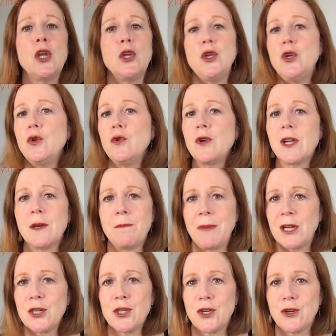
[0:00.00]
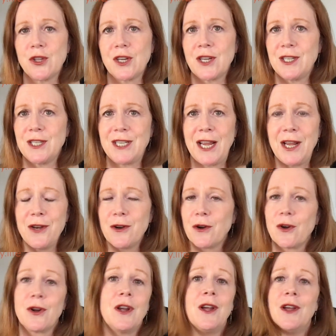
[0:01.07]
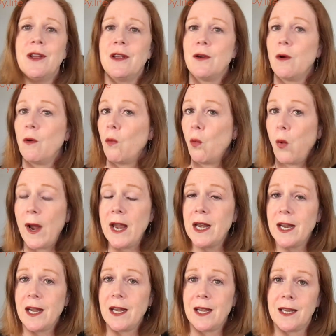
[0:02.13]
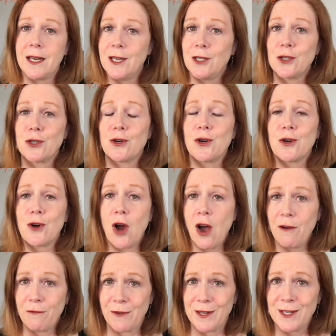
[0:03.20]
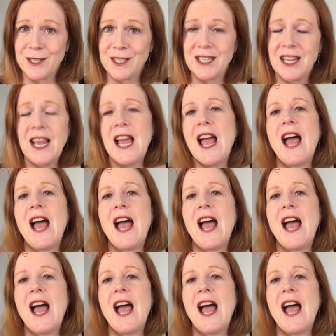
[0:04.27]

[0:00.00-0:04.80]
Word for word: you can picture the container waiting in his or her office.